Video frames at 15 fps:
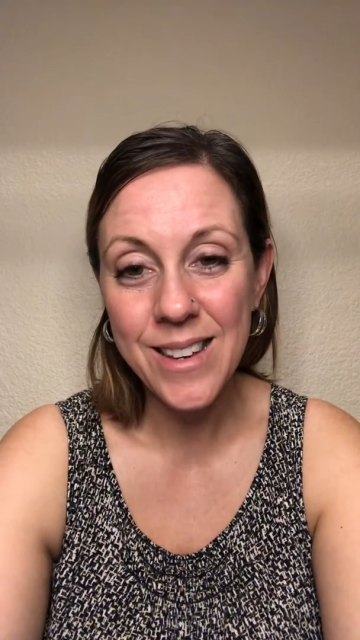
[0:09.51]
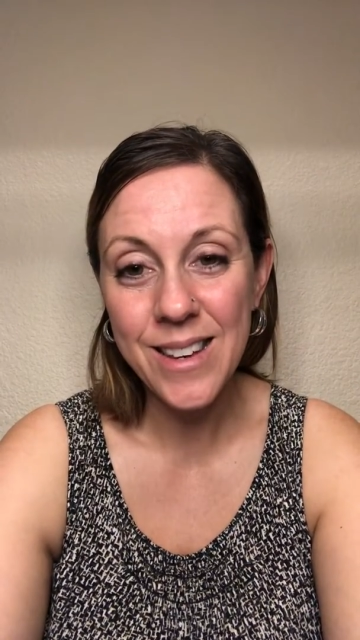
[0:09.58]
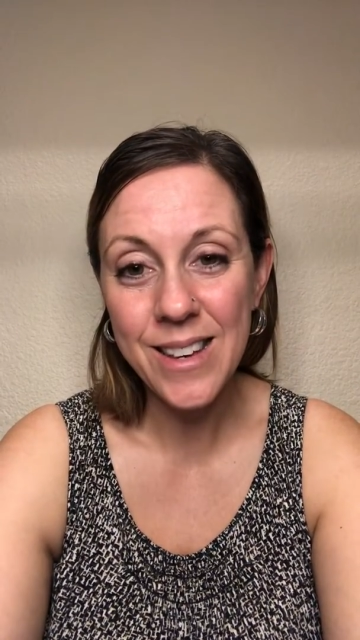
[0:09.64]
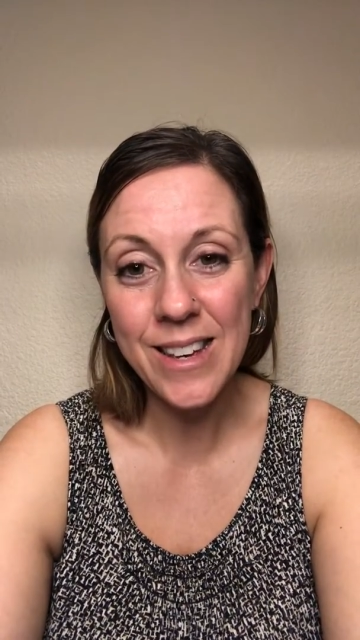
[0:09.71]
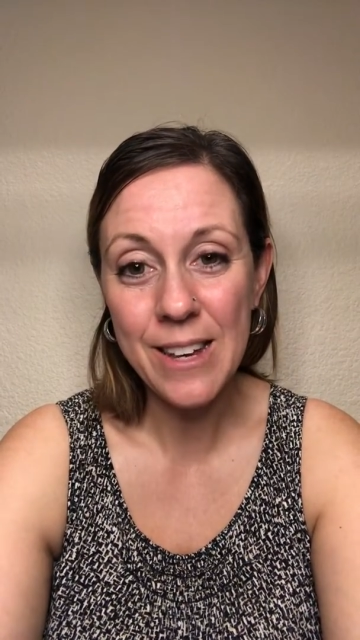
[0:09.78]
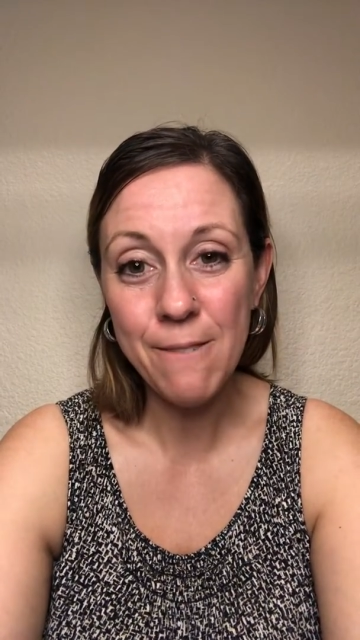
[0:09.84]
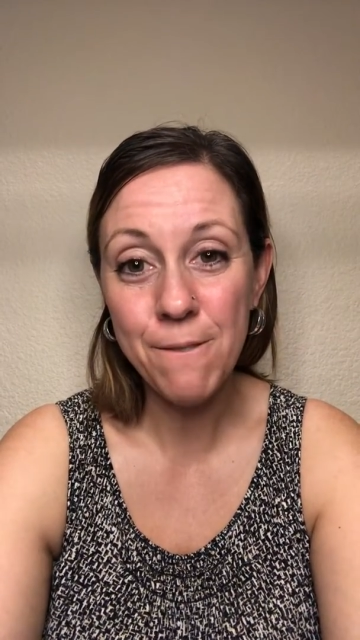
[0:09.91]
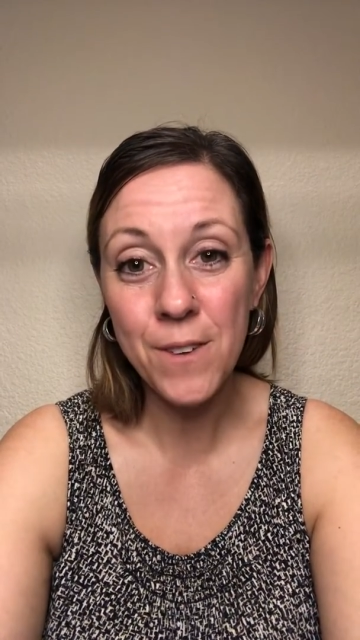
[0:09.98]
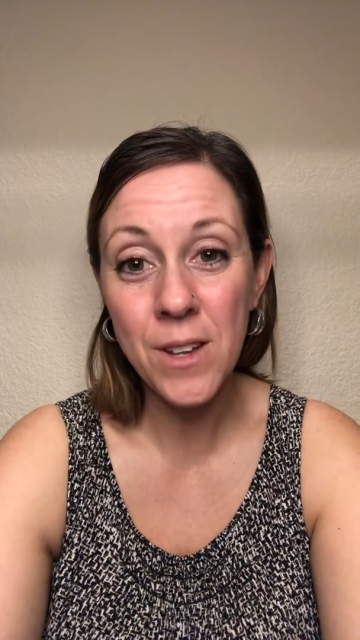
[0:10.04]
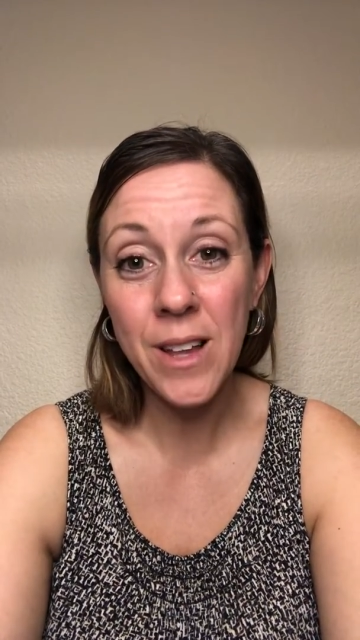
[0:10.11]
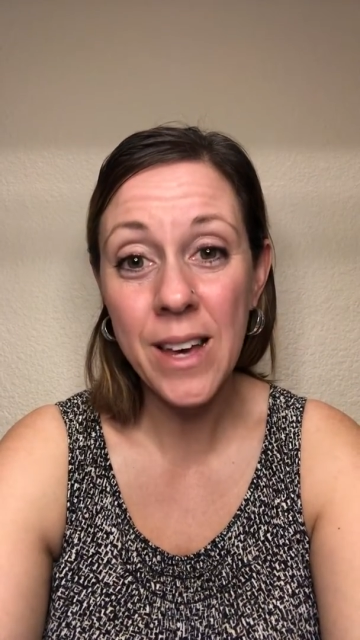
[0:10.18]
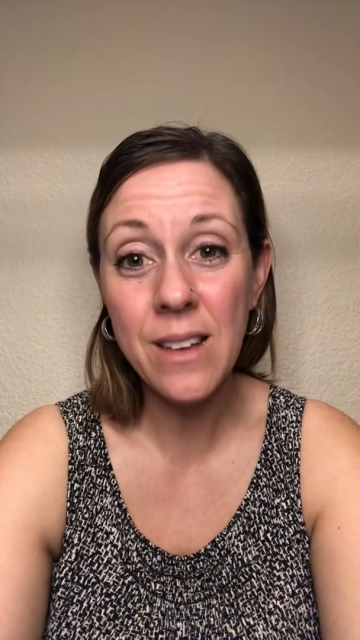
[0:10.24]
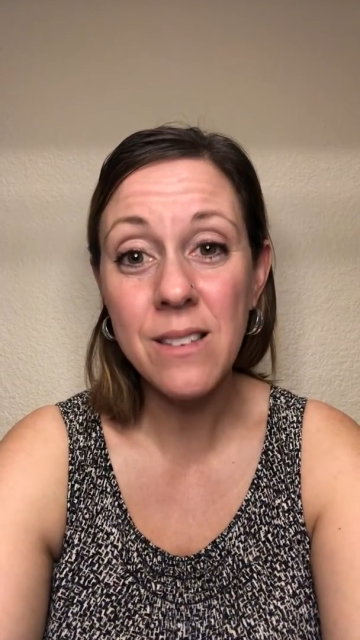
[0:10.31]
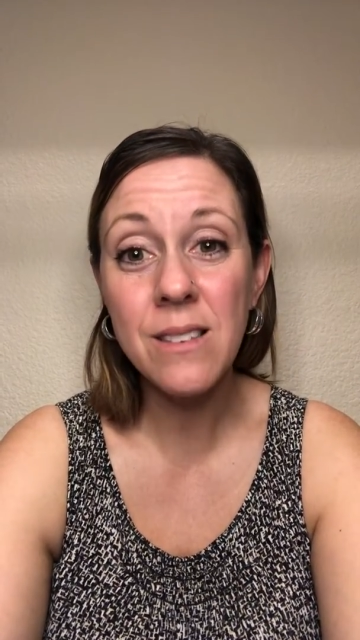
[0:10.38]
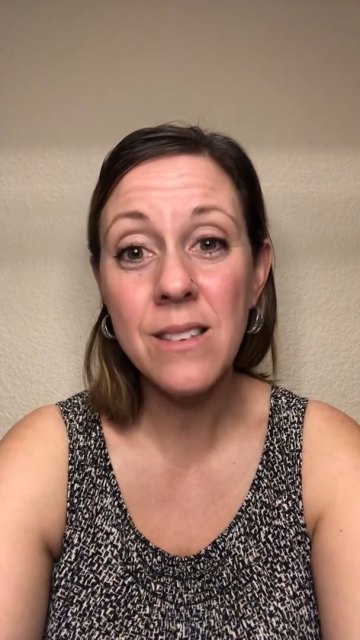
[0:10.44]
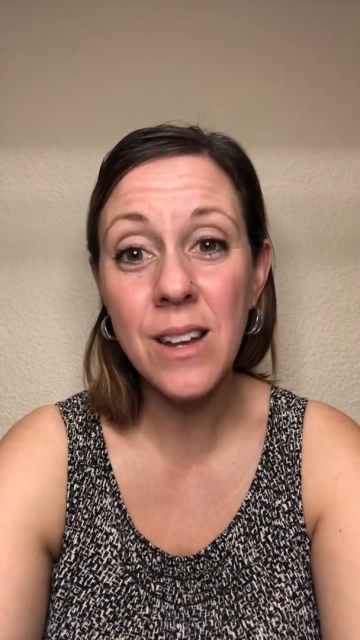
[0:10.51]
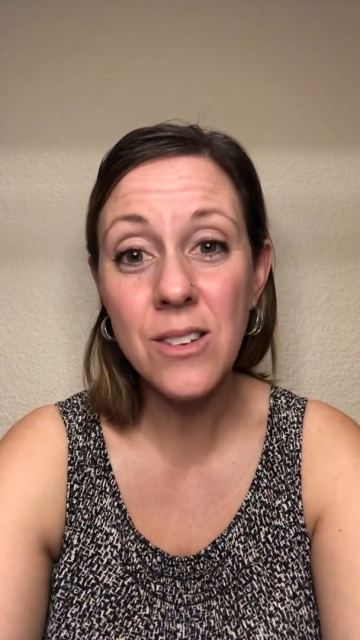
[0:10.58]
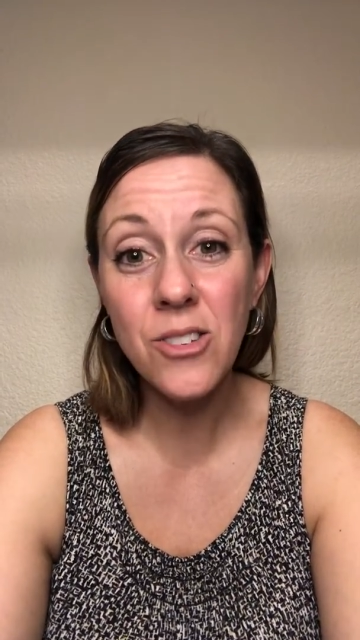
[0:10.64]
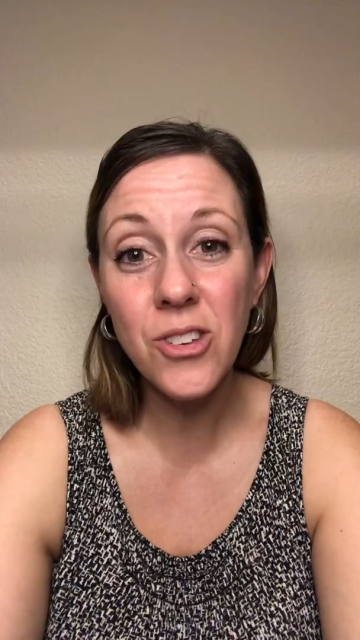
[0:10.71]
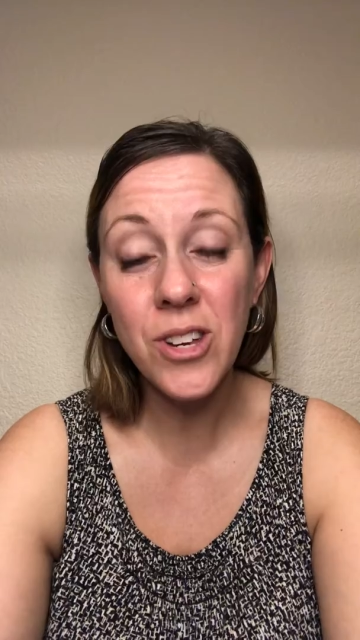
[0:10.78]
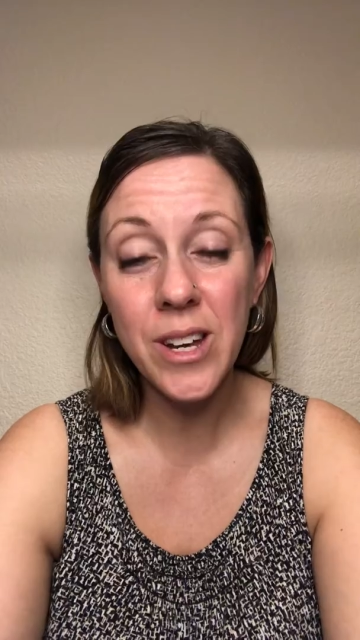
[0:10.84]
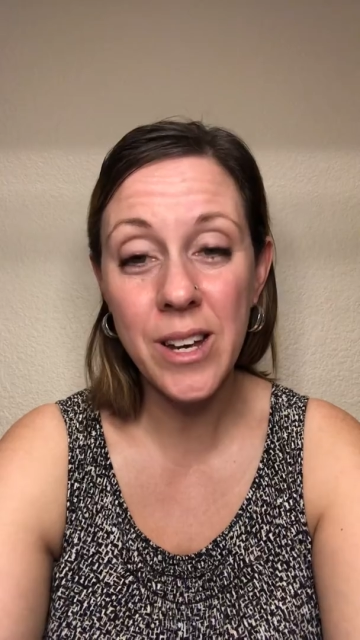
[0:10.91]
It can feel like
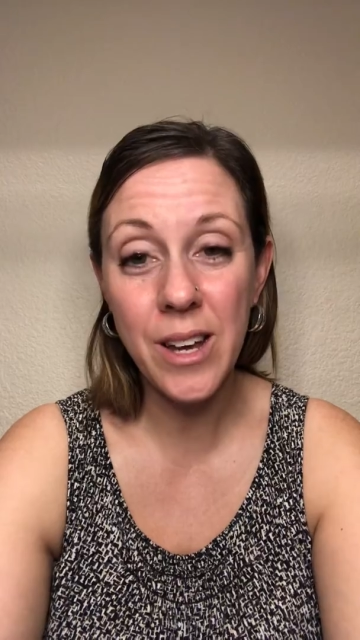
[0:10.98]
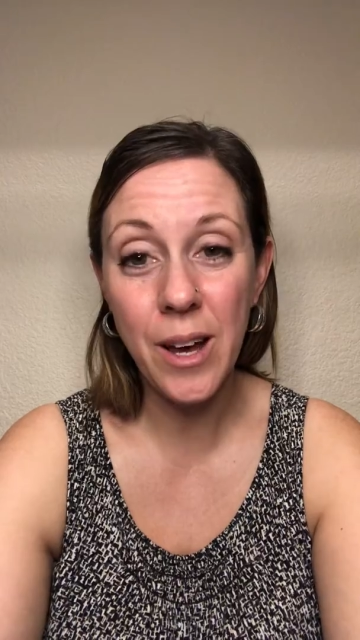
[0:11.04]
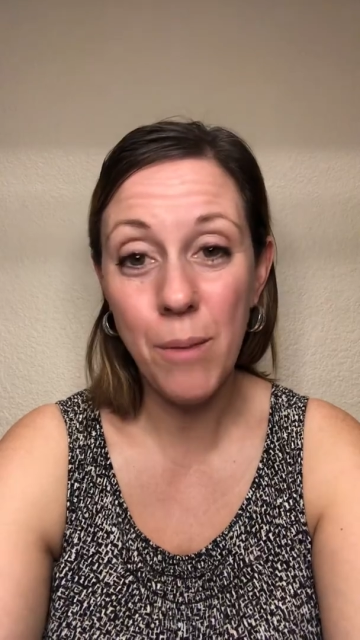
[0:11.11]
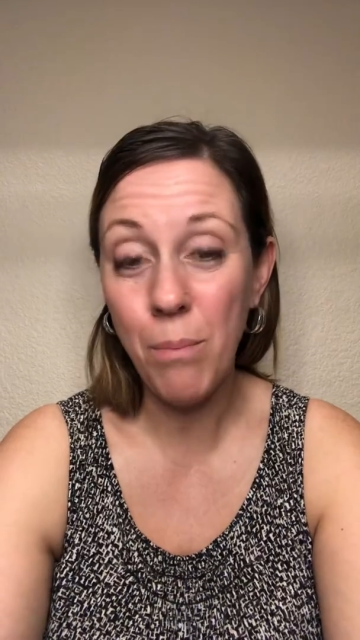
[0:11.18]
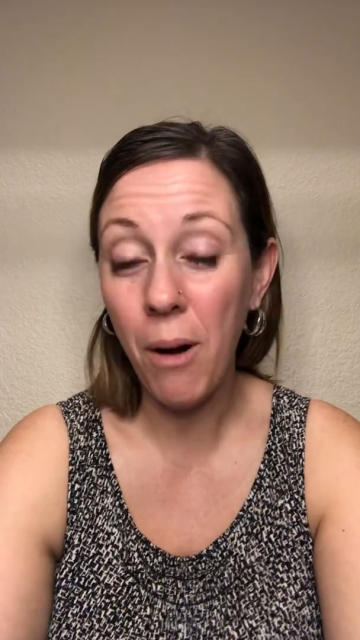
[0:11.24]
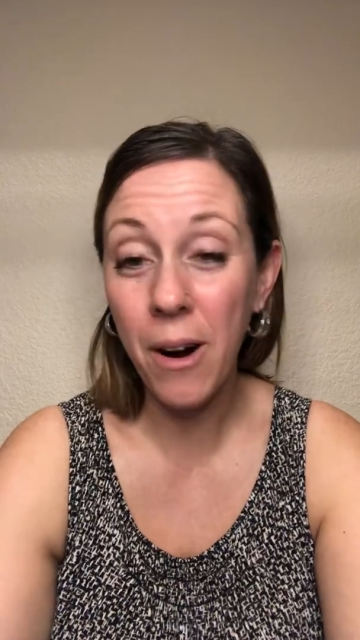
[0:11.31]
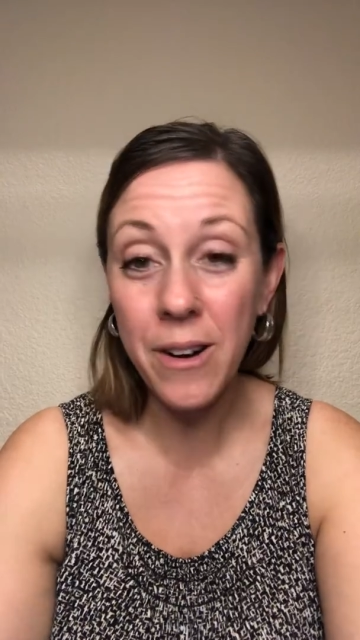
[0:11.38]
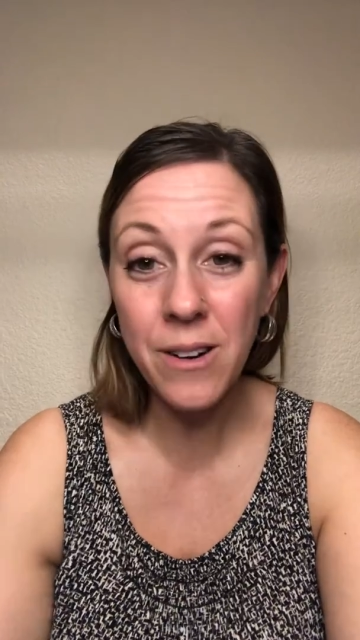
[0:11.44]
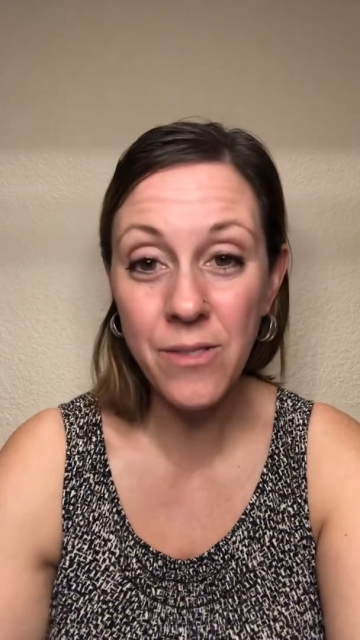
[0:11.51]
such a part